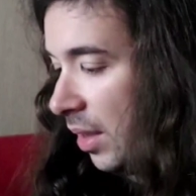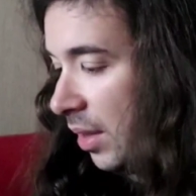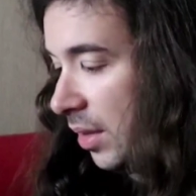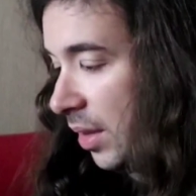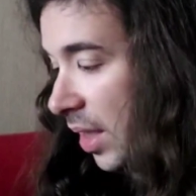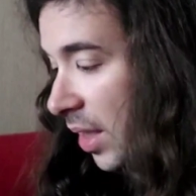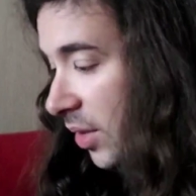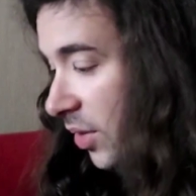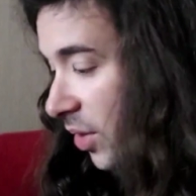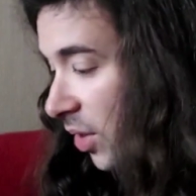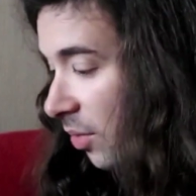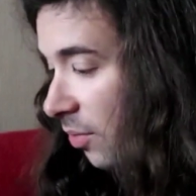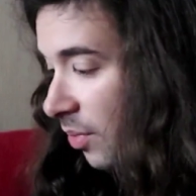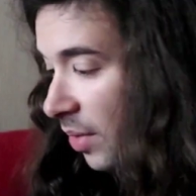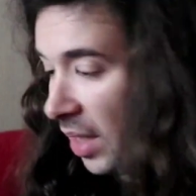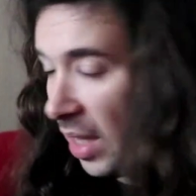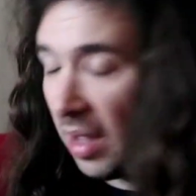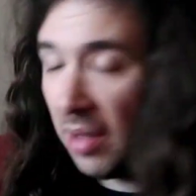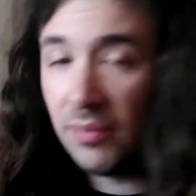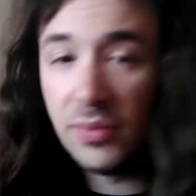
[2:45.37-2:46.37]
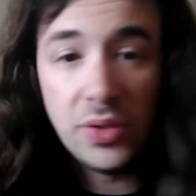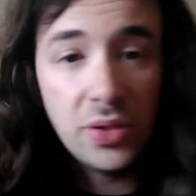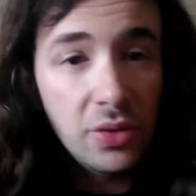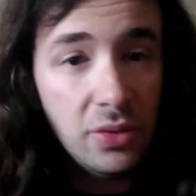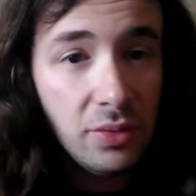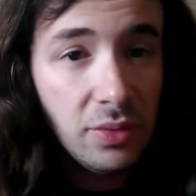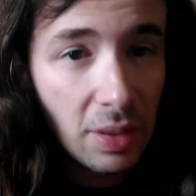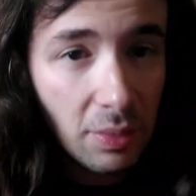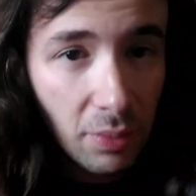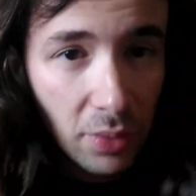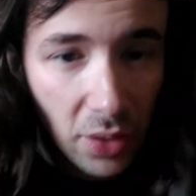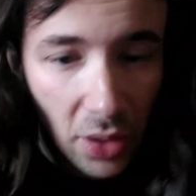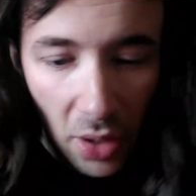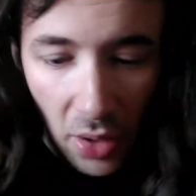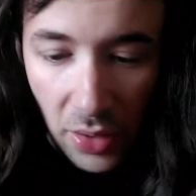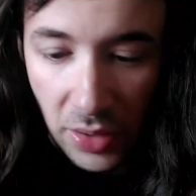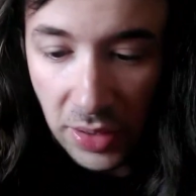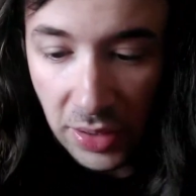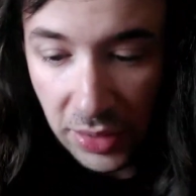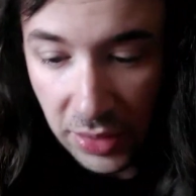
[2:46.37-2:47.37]
Next up, we have two that were
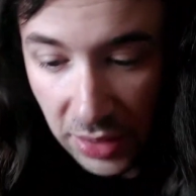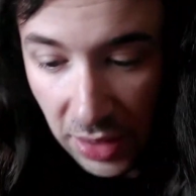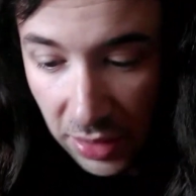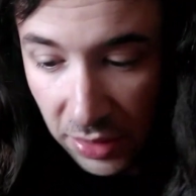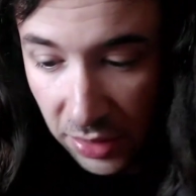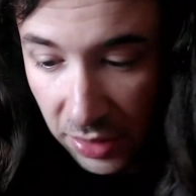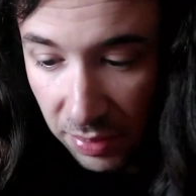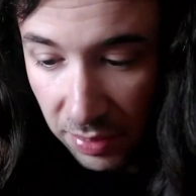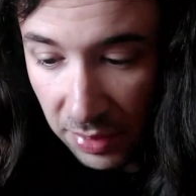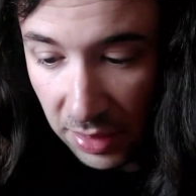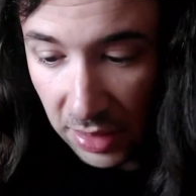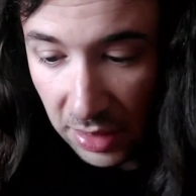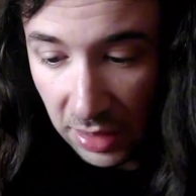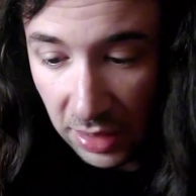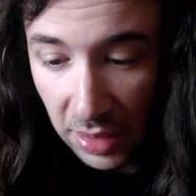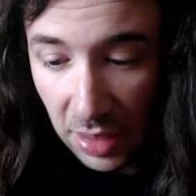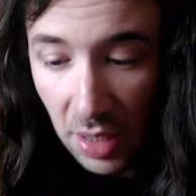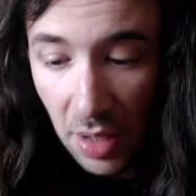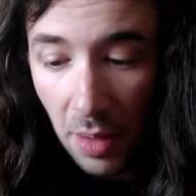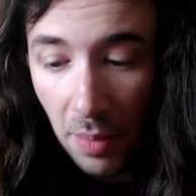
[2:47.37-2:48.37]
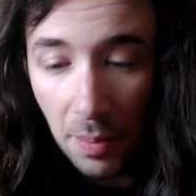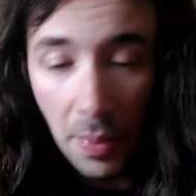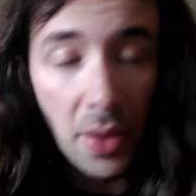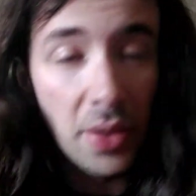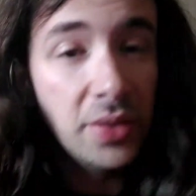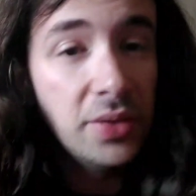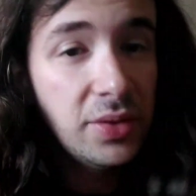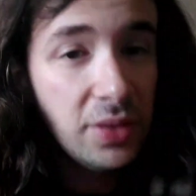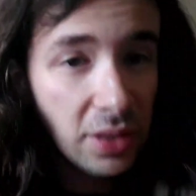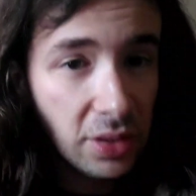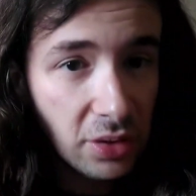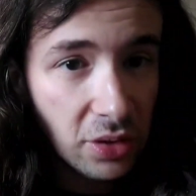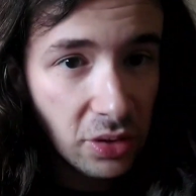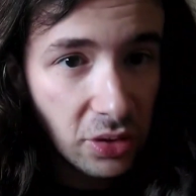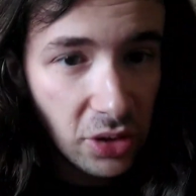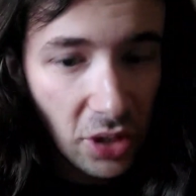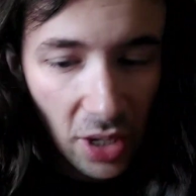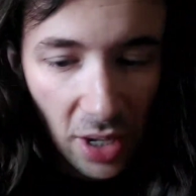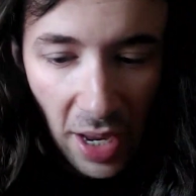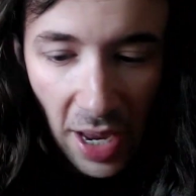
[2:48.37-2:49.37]
kindly sent to me by
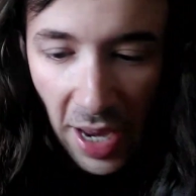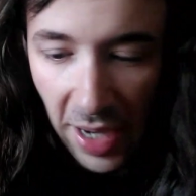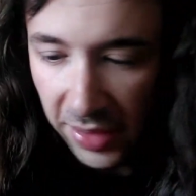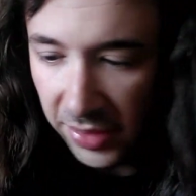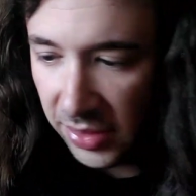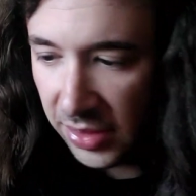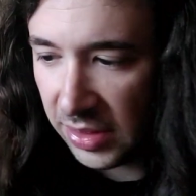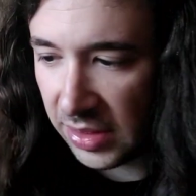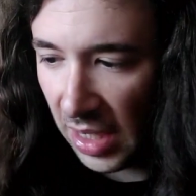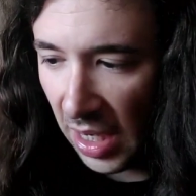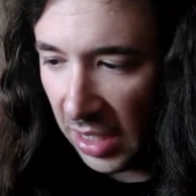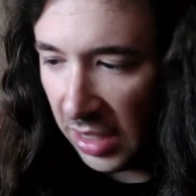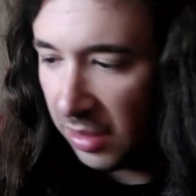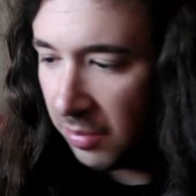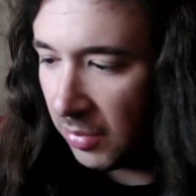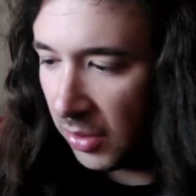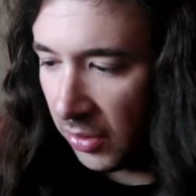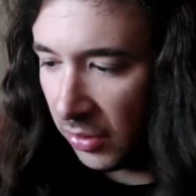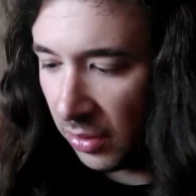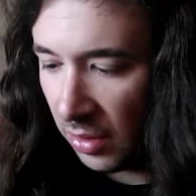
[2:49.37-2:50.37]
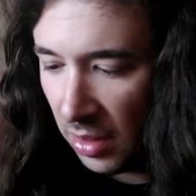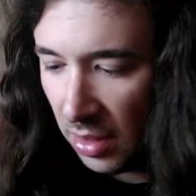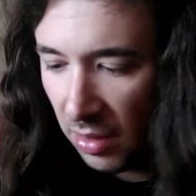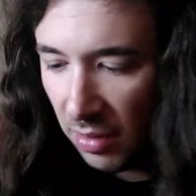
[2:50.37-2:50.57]
Signature Entertainment.